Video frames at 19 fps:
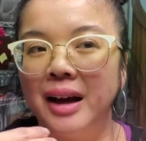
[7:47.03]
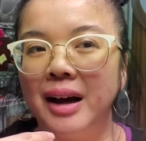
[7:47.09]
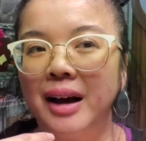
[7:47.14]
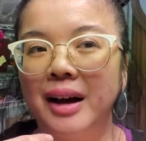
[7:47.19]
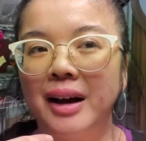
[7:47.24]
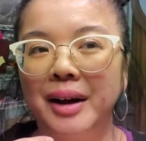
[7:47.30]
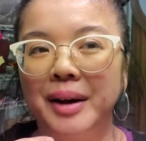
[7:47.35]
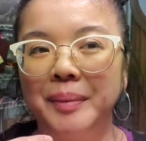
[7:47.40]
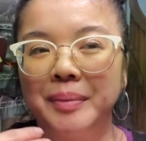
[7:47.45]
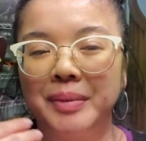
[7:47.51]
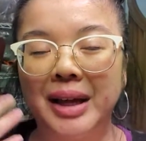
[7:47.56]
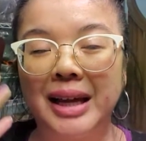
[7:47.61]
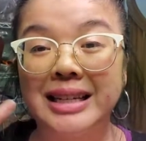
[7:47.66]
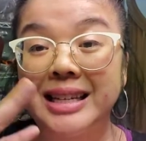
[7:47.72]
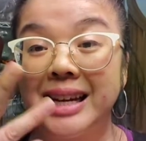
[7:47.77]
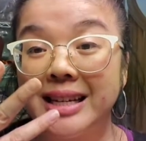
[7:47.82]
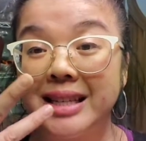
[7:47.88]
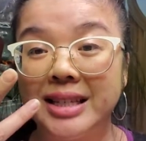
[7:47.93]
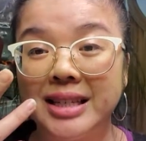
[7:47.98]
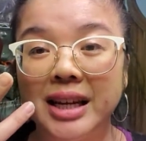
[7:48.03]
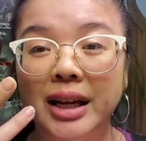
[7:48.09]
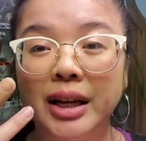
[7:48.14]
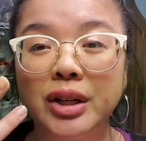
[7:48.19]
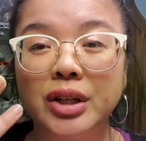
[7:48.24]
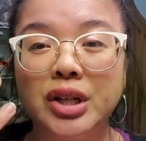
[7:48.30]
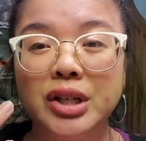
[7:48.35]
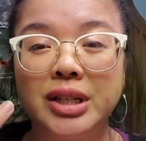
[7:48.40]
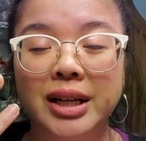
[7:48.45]
um, light
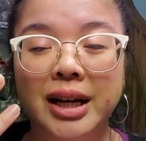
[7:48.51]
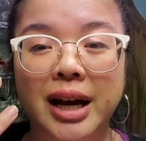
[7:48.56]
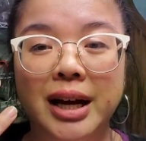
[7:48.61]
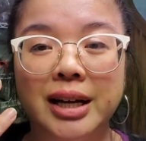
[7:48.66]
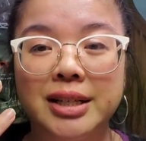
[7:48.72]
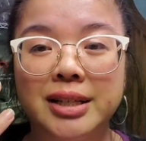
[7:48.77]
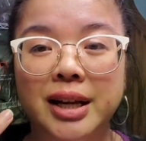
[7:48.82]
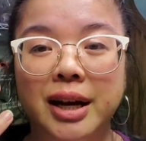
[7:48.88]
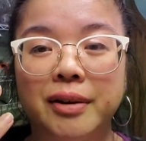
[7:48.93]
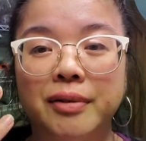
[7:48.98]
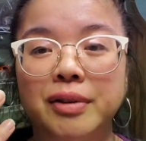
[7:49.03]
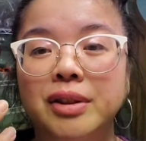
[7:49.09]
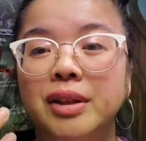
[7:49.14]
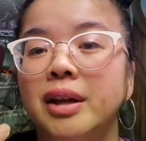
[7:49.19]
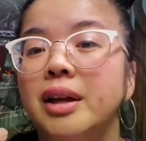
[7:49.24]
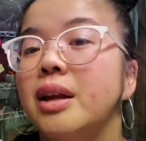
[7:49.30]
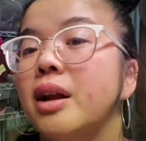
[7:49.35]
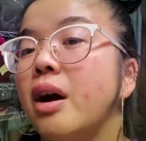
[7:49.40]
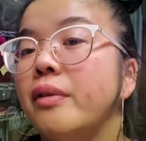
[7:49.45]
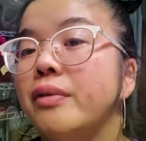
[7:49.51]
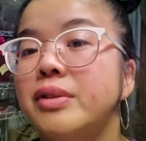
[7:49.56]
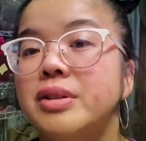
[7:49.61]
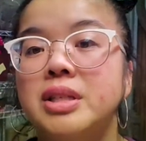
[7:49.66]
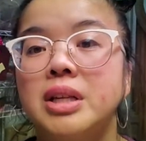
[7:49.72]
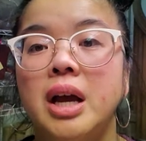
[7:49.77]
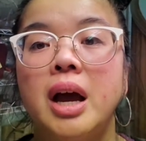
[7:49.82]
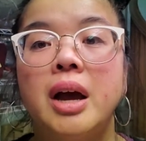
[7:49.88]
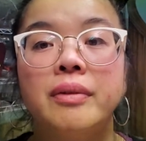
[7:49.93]
dusting just to kind of set everything in.
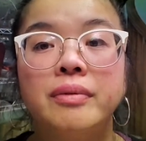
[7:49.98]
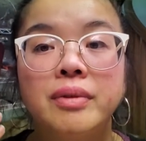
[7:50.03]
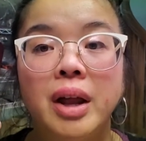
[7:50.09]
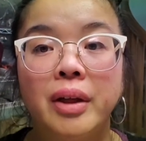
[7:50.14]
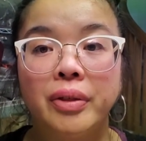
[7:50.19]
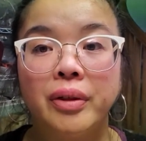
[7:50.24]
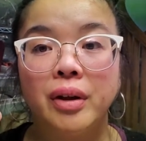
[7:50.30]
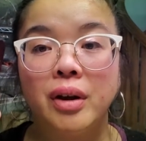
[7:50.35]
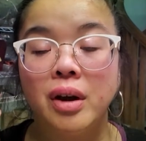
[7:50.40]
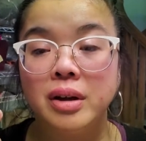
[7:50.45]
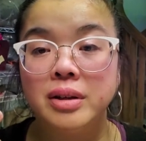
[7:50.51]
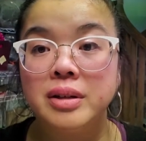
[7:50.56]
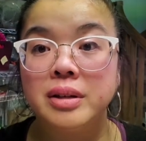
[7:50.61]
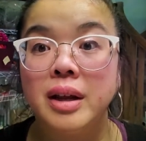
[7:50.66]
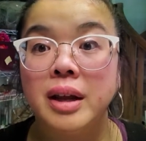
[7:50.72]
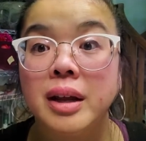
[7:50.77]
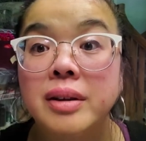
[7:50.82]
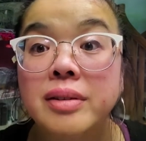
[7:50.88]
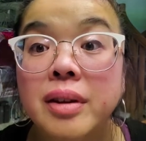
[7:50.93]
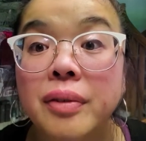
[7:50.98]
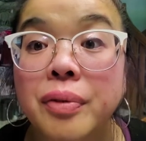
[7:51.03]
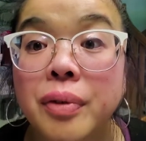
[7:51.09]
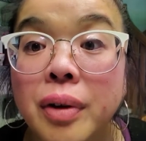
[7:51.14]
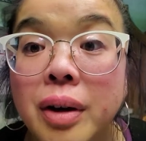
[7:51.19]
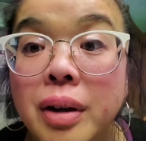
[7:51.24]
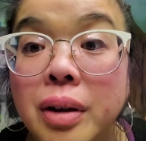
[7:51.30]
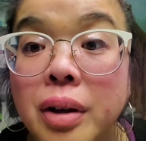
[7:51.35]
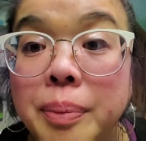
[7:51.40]
Obviously, I have nothing on today except
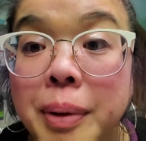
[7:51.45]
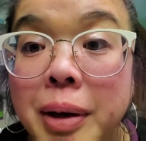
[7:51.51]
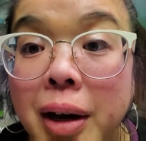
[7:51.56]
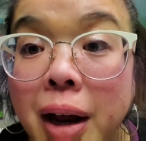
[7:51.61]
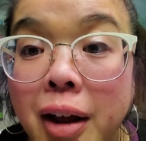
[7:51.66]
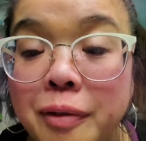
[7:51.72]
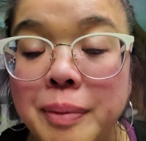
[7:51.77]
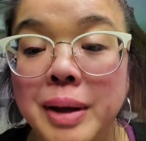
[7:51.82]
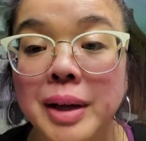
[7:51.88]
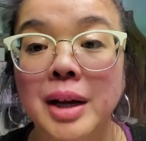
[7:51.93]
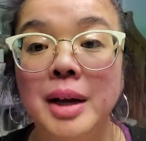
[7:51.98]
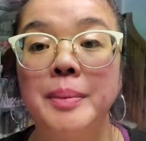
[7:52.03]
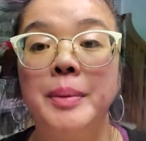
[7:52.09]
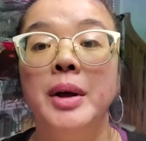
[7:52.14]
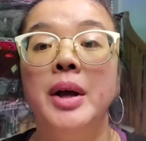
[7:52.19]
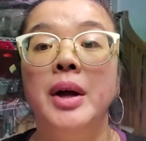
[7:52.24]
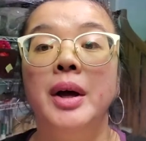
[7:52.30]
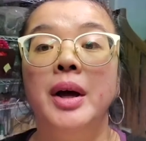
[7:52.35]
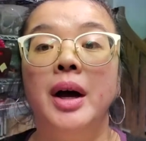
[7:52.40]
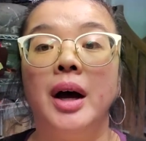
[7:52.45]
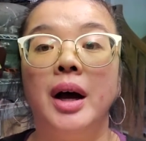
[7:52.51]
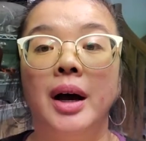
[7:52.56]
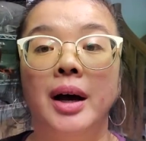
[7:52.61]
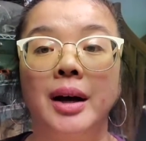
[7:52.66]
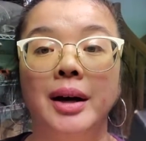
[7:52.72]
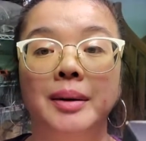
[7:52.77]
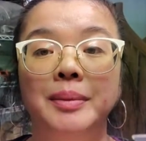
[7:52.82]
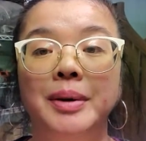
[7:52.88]
for a little bit eye makeup.
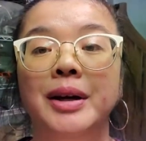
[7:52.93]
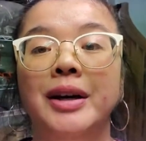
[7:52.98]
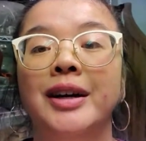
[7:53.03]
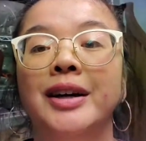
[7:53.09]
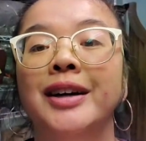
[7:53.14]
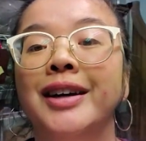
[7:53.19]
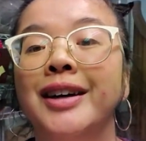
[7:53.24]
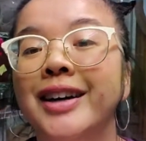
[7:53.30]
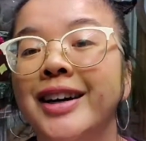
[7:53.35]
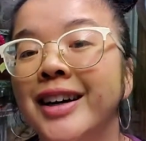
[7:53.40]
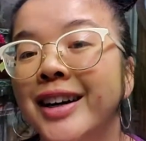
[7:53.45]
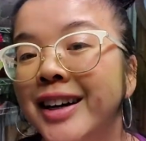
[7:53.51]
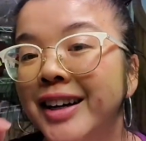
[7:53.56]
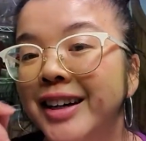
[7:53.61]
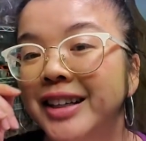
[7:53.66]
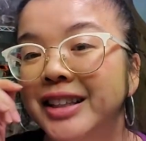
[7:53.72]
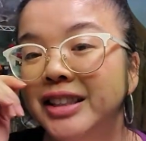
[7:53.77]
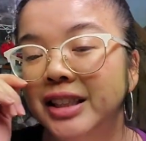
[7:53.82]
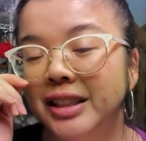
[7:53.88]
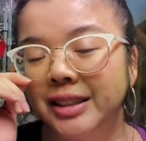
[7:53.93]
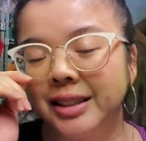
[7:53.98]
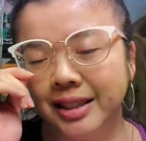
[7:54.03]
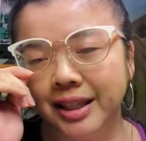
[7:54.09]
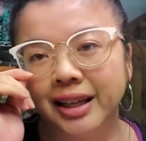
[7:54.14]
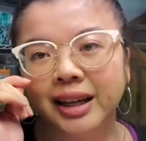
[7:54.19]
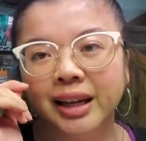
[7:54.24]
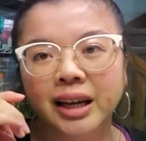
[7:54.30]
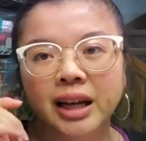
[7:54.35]
Um,
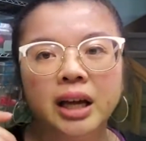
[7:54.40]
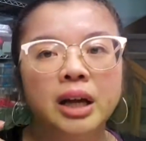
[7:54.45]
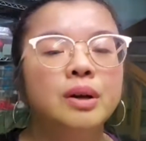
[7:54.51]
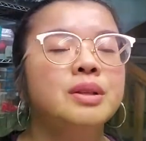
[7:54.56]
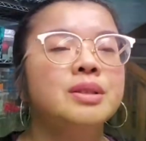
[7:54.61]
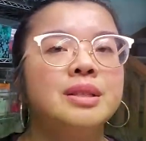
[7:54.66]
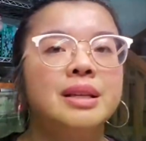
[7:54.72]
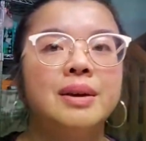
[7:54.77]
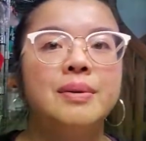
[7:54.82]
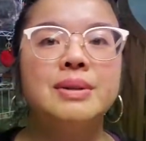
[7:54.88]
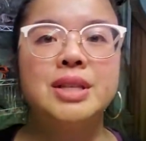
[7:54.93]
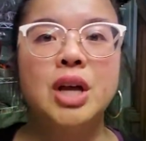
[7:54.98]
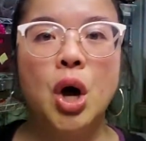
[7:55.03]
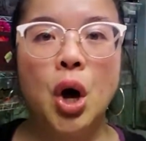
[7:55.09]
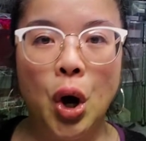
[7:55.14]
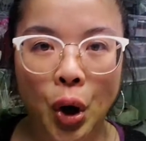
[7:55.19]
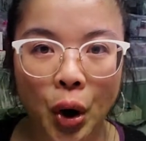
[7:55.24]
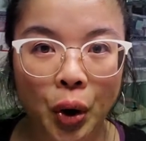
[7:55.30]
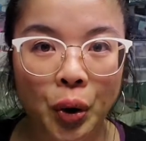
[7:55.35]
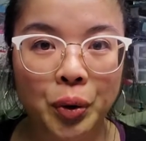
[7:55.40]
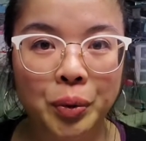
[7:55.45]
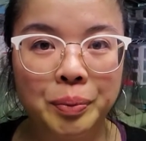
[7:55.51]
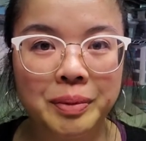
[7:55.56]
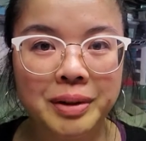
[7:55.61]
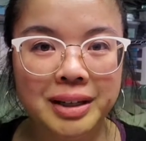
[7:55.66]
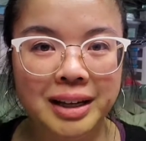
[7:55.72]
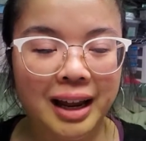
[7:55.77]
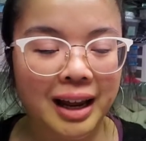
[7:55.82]
it's it was it was a
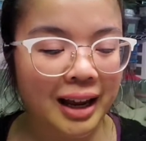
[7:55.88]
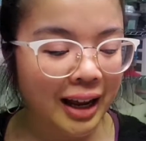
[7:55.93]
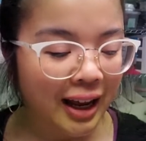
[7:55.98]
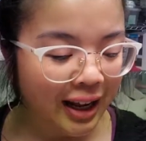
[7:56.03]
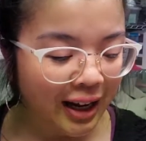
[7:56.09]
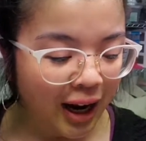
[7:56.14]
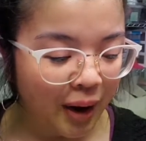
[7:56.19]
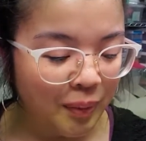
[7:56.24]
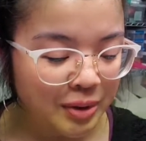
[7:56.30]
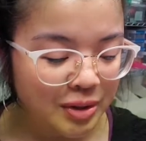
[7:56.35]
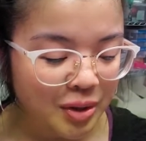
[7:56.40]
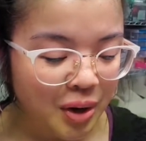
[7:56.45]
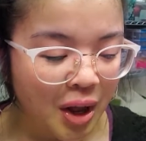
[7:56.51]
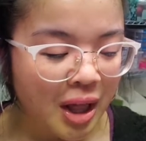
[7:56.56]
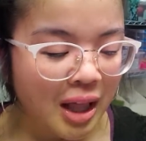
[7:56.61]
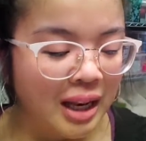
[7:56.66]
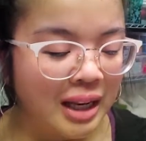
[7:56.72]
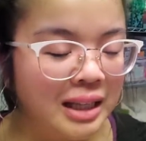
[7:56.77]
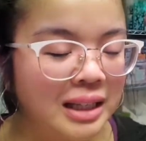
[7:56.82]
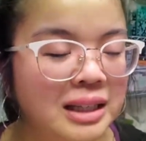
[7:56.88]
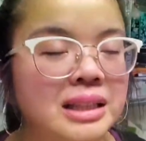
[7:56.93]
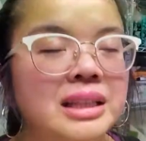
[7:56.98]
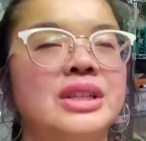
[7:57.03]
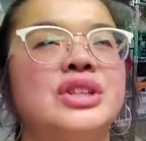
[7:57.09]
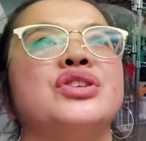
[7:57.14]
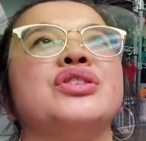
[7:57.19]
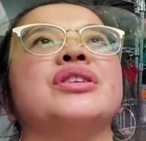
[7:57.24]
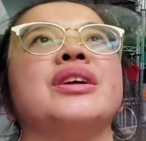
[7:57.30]
home day, and I was
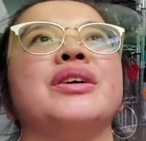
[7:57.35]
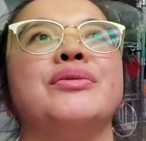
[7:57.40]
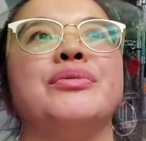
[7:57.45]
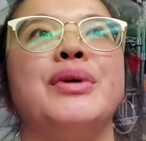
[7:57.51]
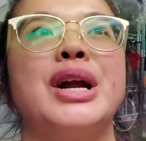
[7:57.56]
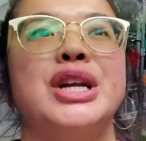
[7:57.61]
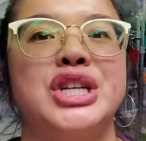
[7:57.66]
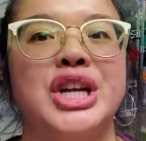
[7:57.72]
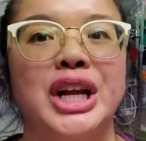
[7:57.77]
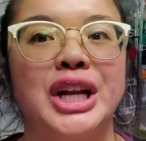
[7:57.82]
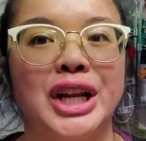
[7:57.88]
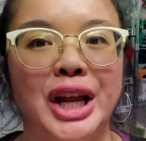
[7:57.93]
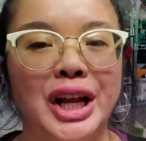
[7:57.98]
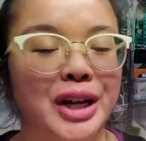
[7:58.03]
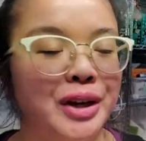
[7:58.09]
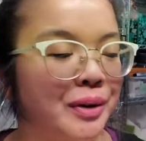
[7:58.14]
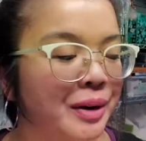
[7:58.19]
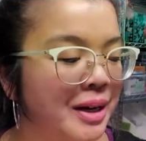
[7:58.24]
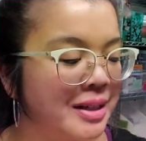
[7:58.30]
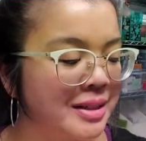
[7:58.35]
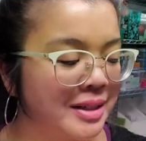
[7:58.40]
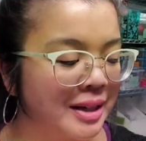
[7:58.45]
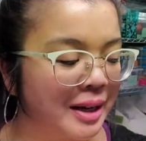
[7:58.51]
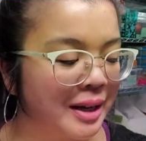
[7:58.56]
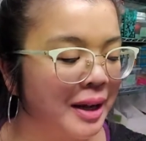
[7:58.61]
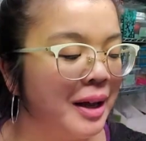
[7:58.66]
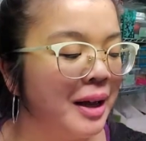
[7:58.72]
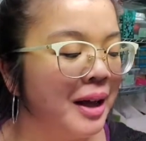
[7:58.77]
literally rushing like
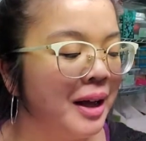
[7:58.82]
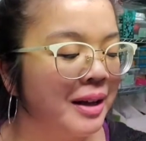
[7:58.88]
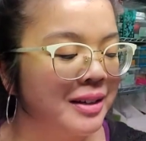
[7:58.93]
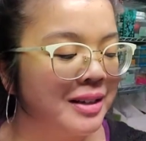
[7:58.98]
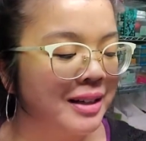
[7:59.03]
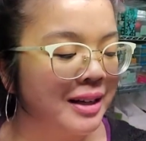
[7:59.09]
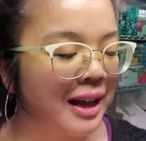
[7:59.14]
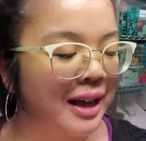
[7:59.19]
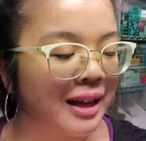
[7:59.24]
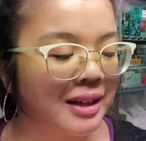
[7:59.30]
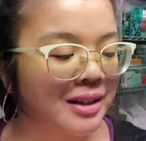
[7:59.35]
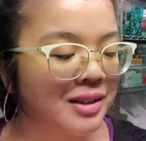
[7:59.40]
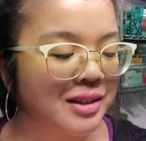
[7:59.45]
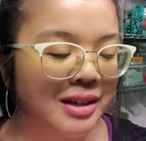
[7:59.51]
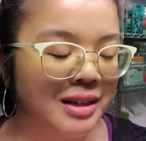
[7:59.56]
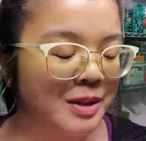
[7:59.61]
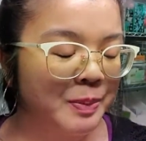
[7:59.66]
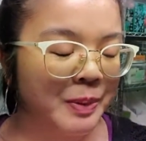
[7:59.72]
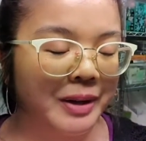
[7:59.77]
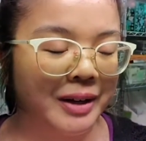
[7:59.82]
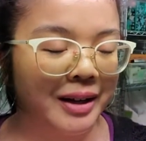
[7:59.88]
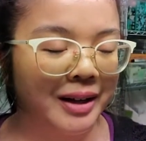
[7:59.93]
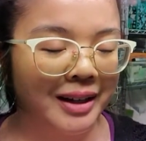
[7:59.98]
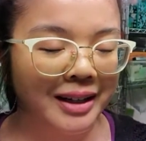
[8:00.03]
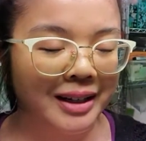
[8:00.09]
crazy today. It's it's been